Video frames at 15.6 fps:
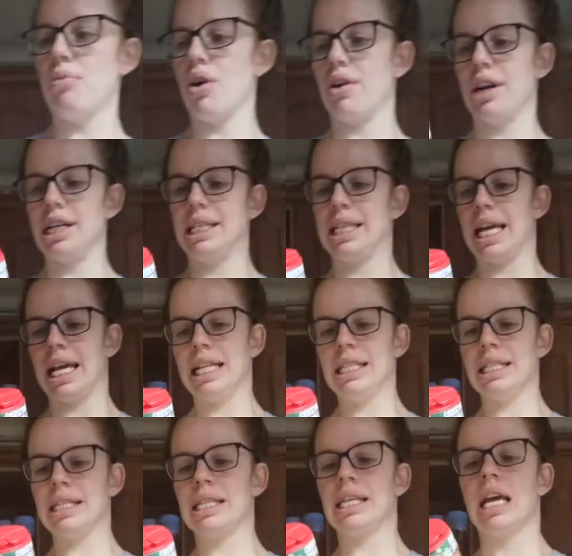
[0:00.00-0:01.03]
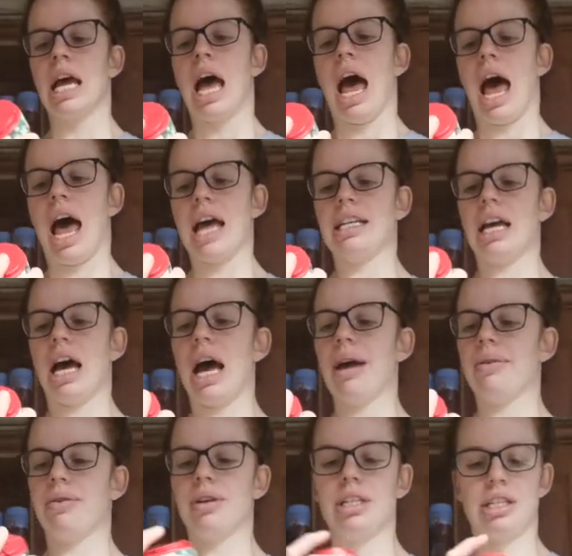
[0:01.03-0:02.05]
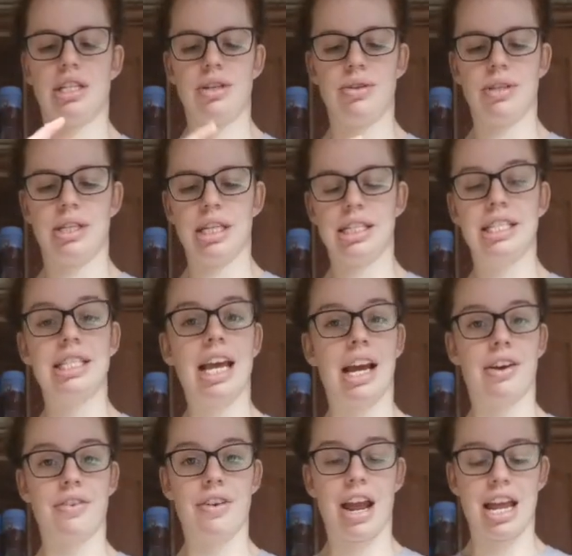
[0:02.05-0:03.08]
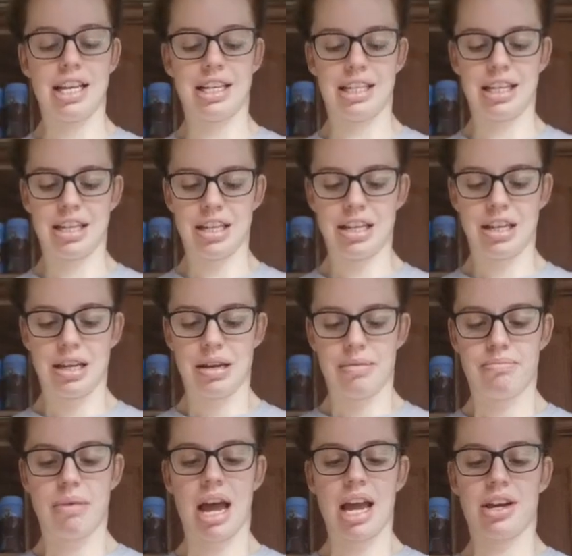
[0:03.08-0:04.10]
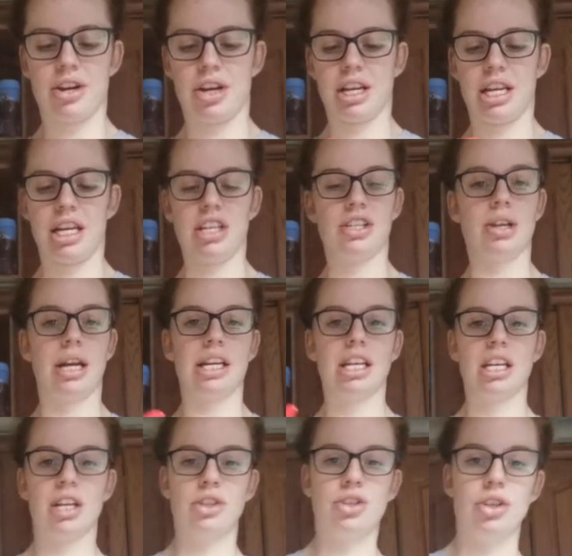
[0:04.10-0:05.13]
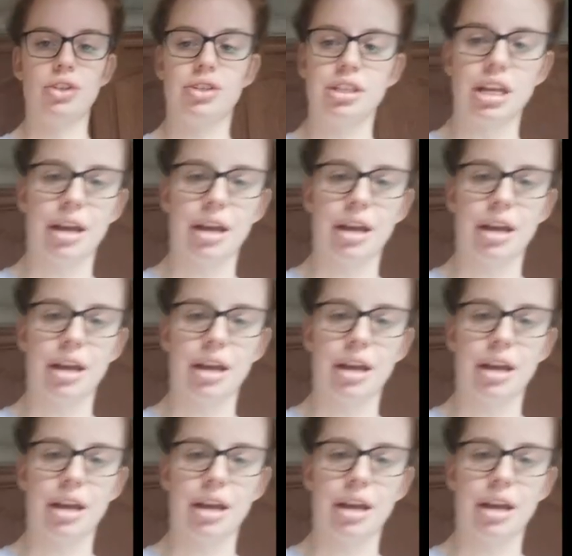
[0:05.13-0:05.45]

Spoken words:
Morrison's, and I'm going to use it to decorate my cookie. So I'm going to choose